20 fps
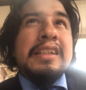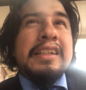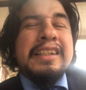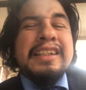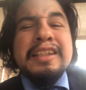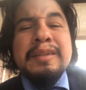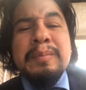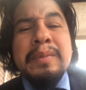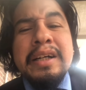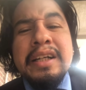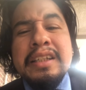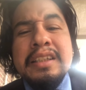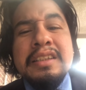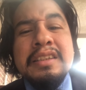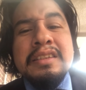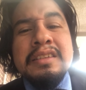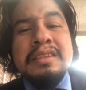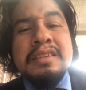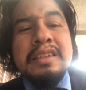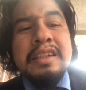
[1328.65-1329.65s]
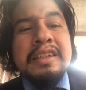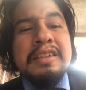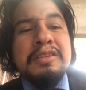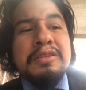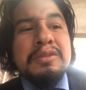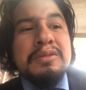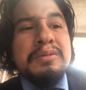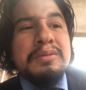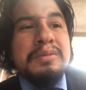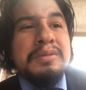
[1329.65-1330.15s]
anybody and
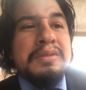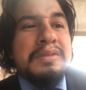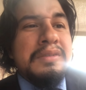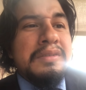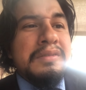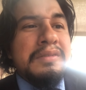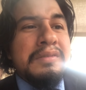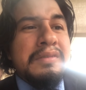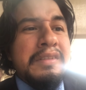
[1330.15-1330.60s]
use